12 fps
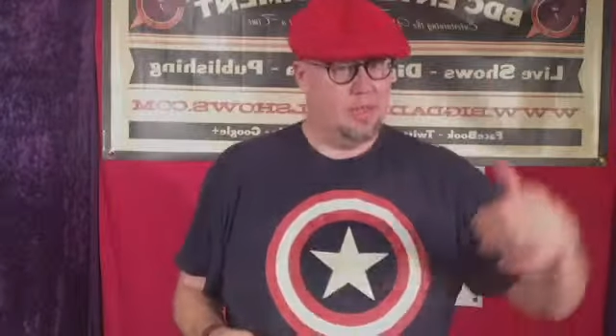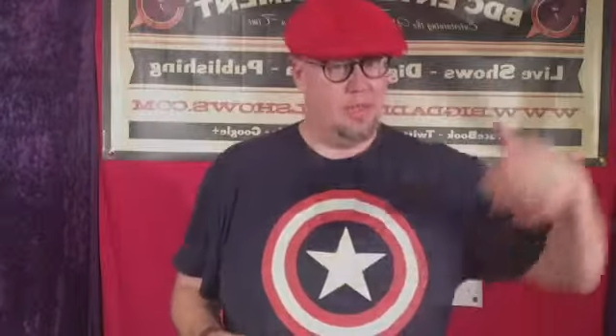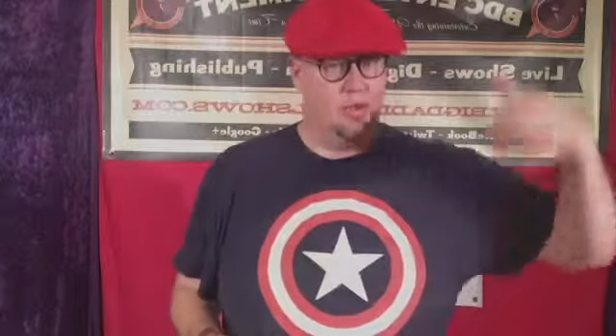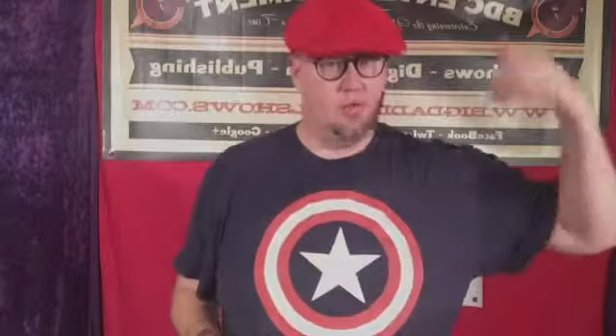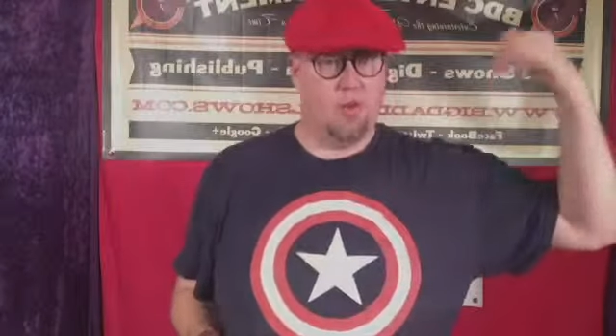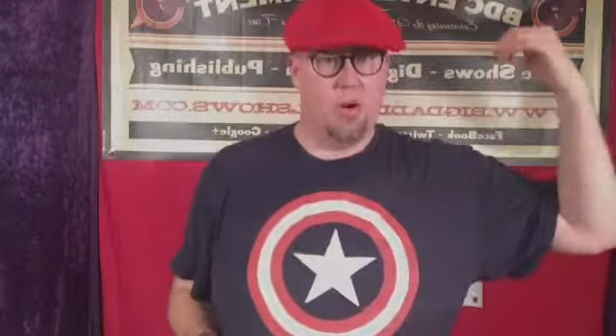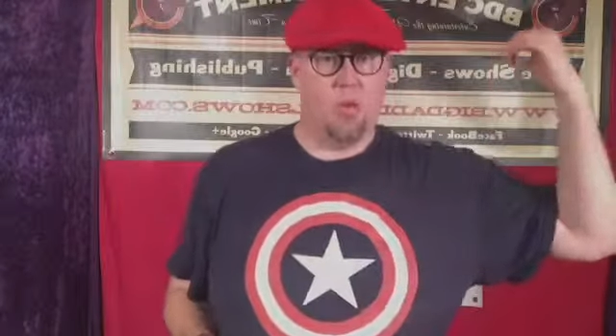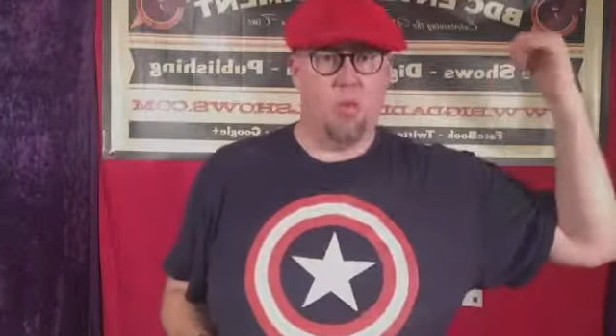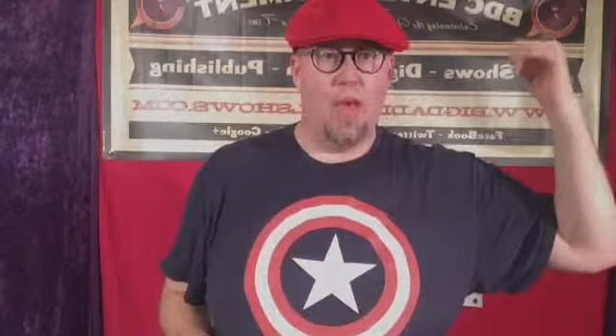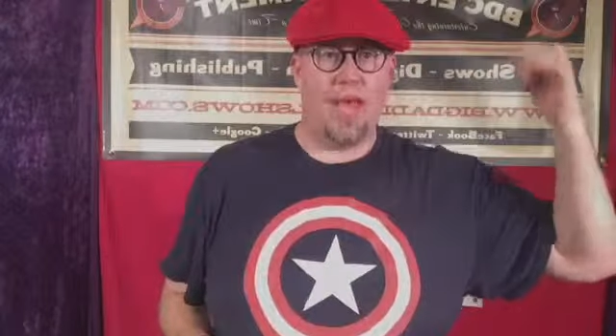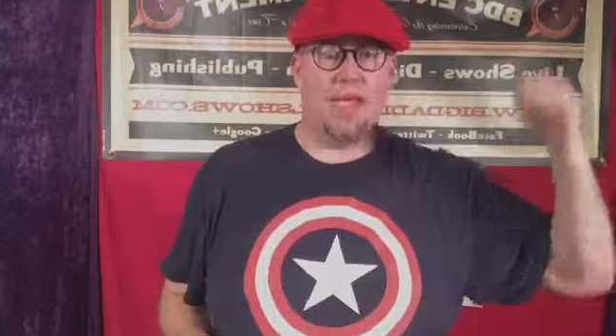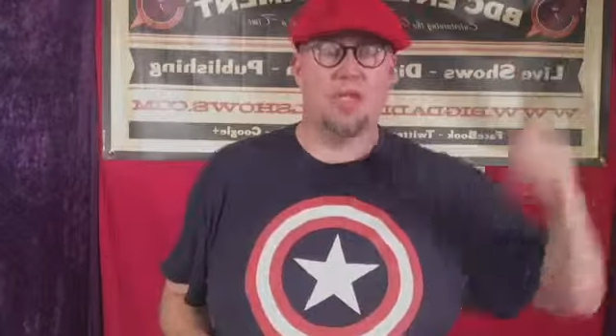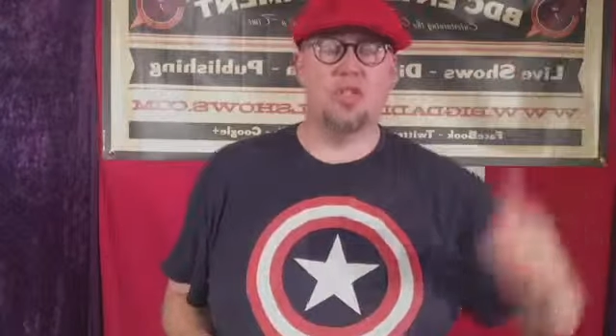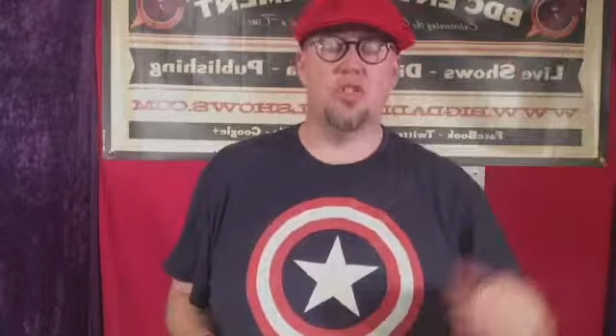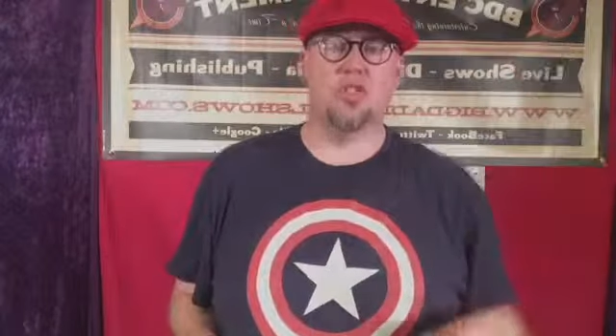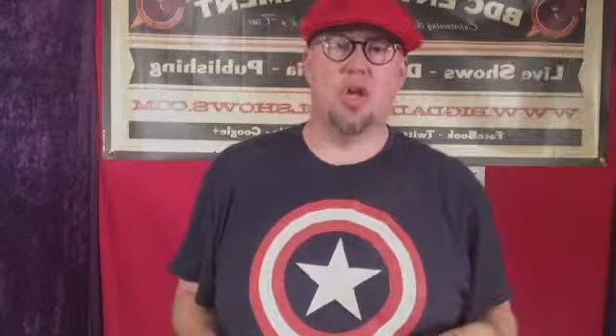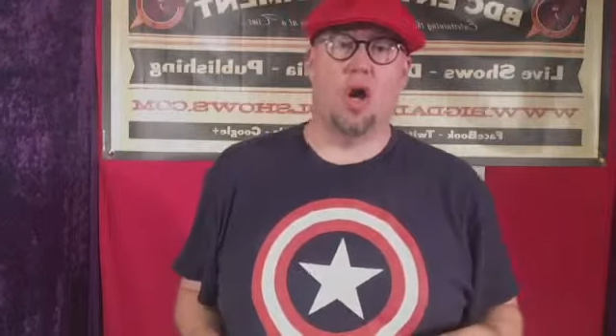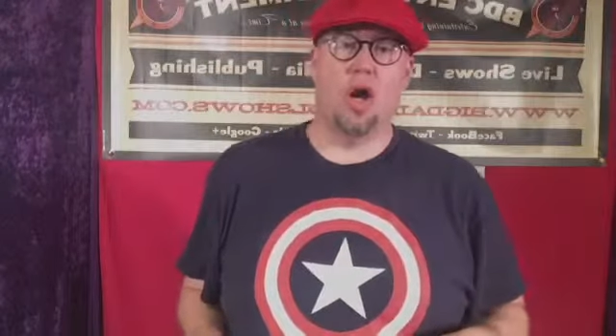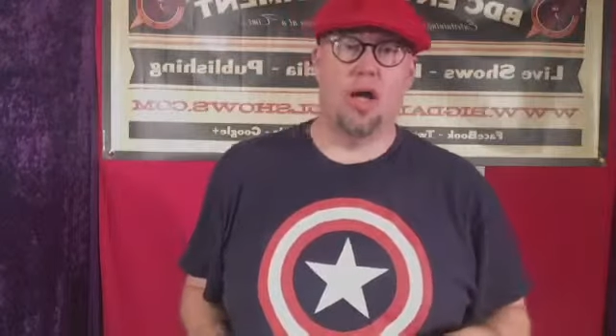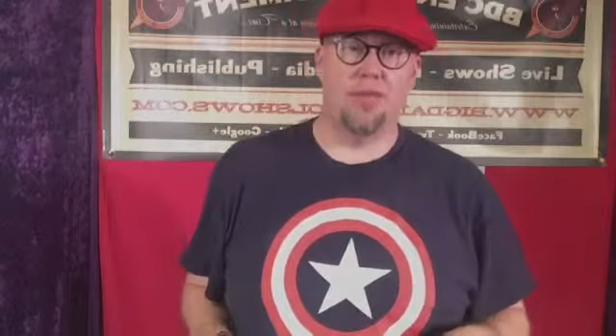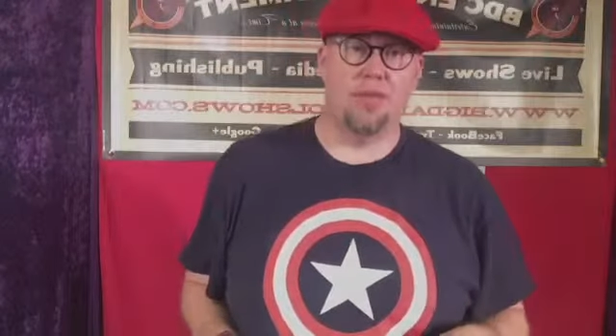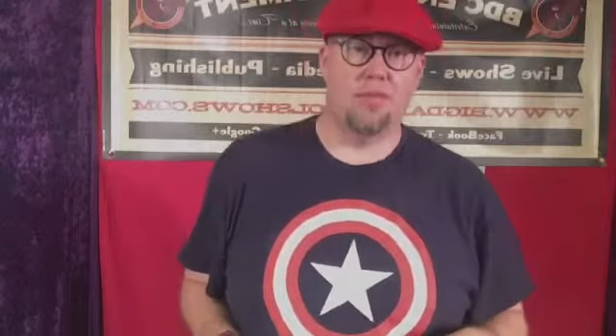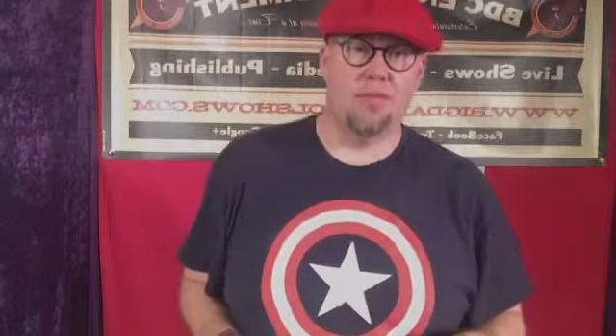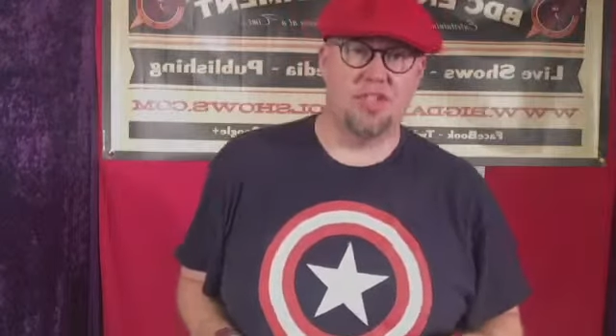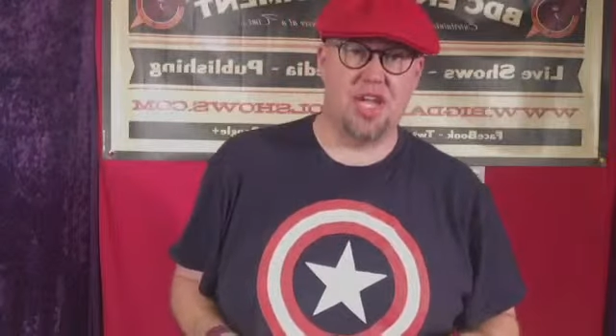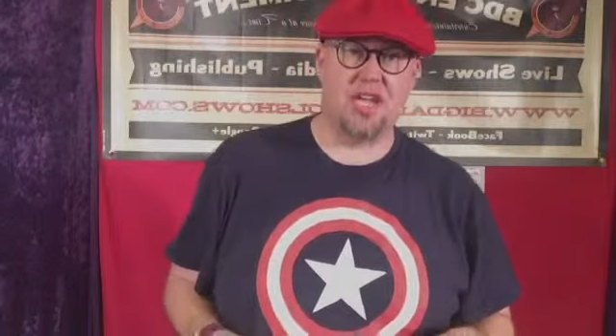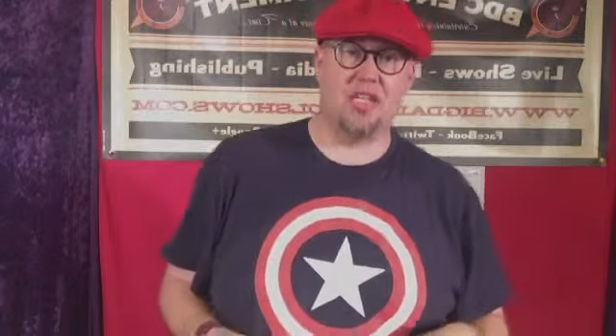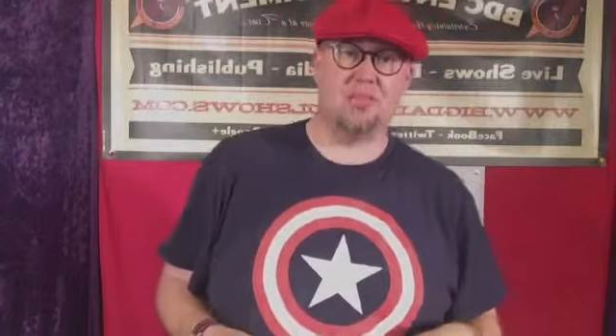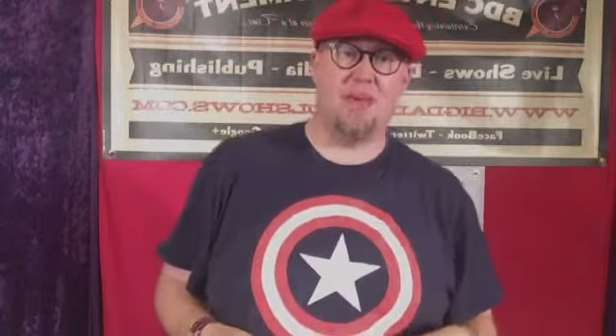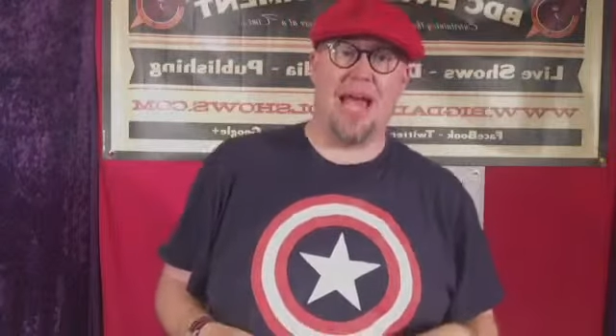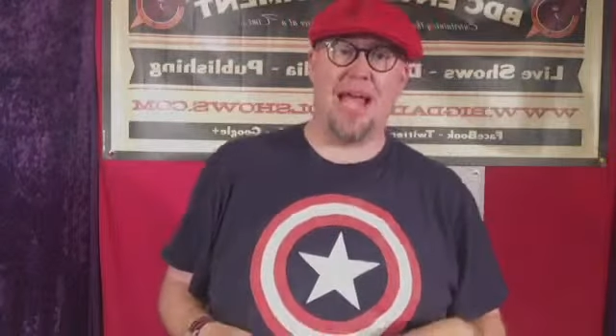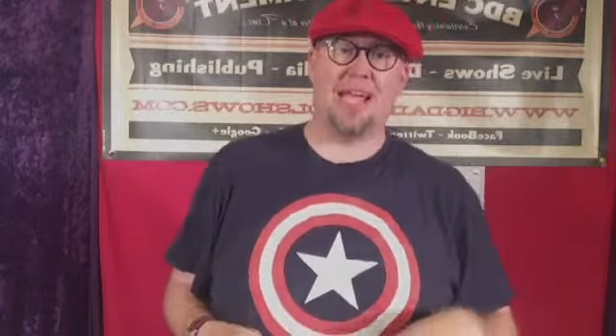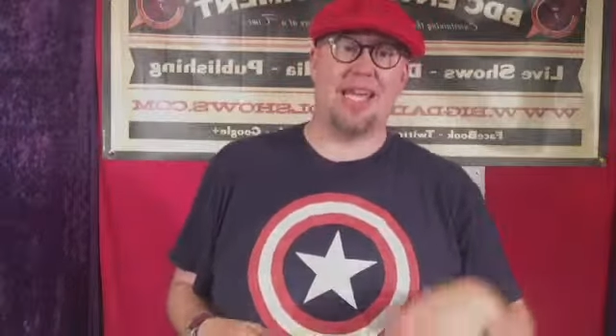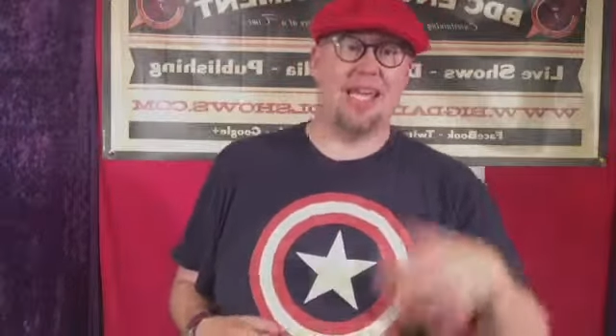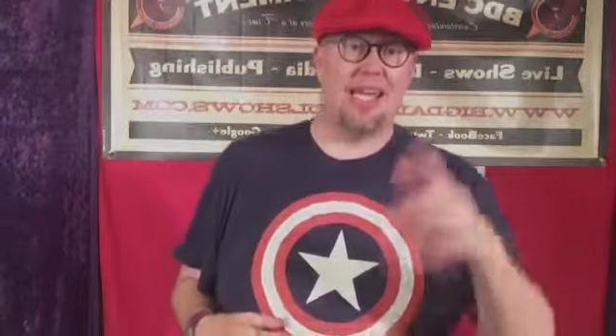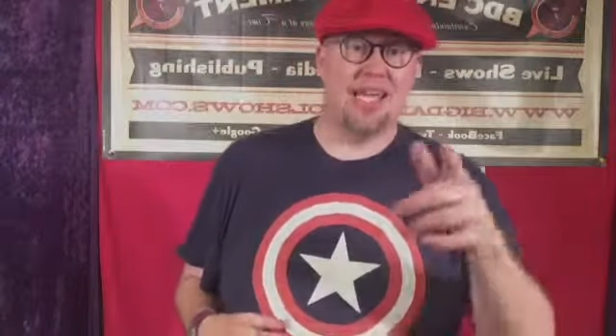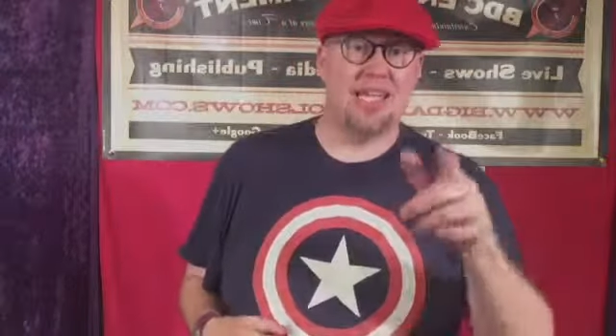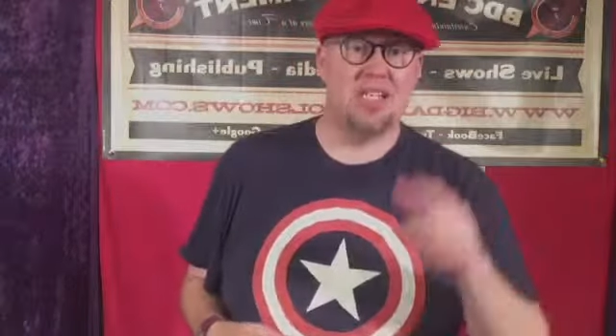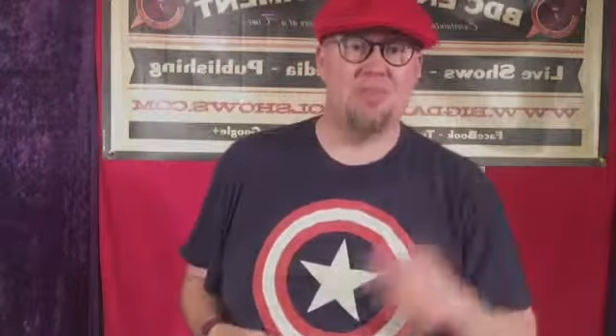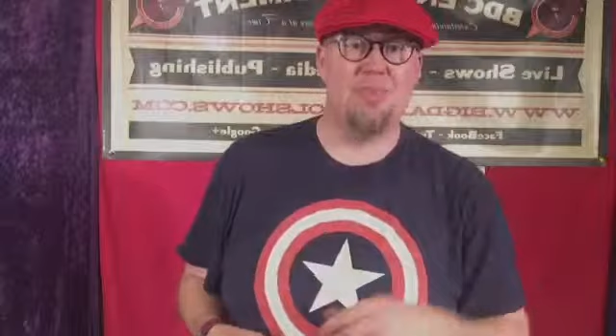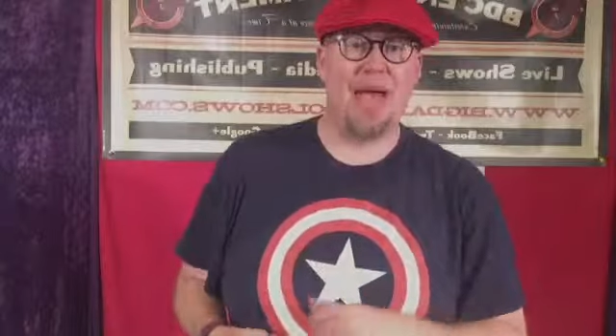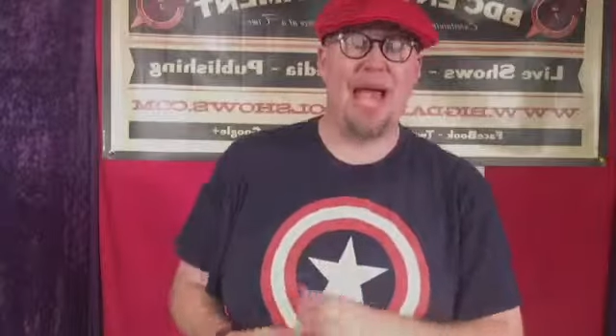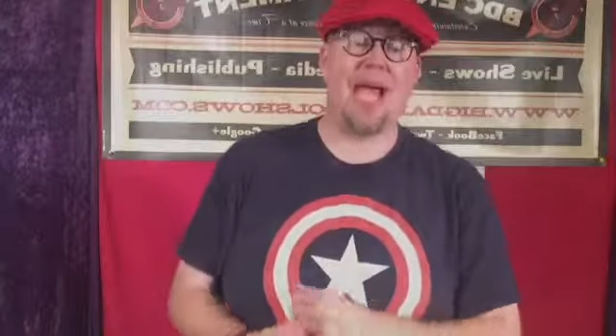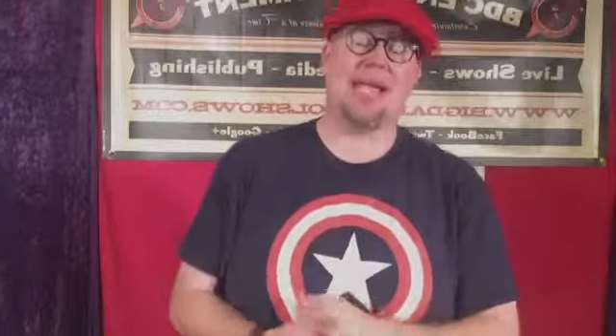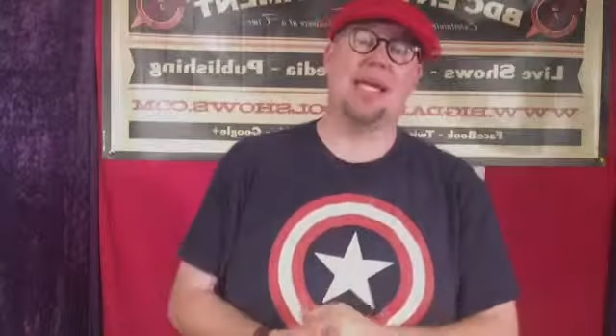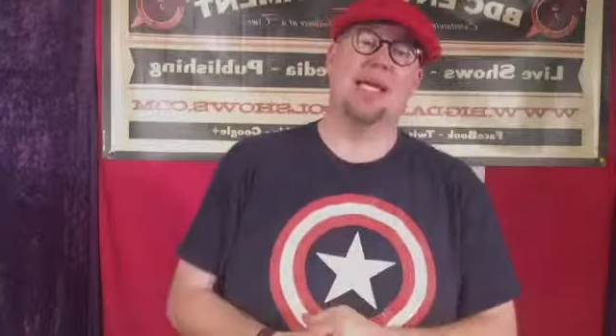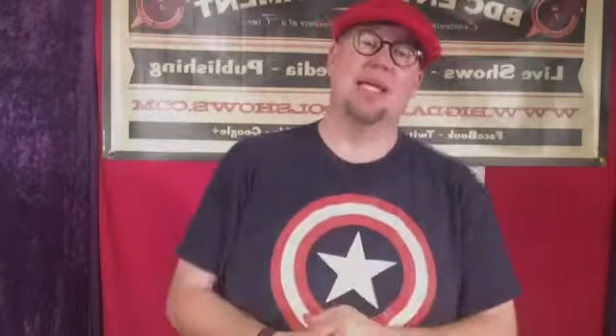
grow wings on Janet's back, his back,